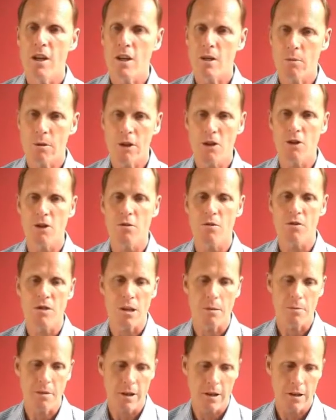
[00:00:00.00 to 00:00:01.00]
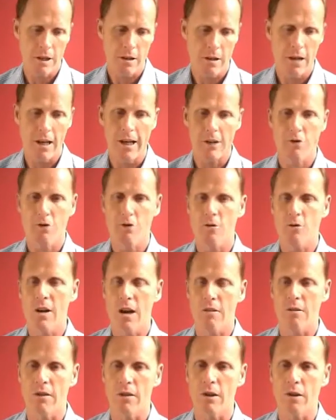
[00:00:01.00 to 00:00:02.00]
So when you do something, a little electrical
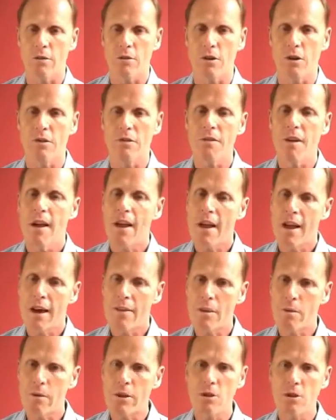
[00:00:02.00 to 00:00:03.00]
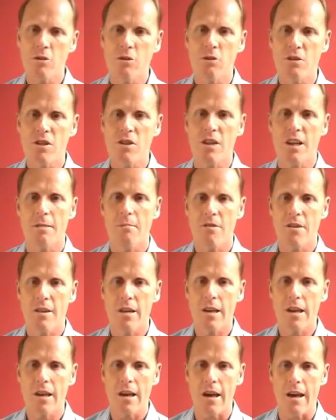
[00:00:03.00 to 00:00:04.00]
current goes off, and then when you do the same
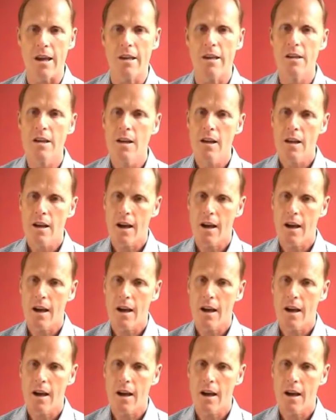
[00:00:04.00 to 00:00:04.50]
thing again,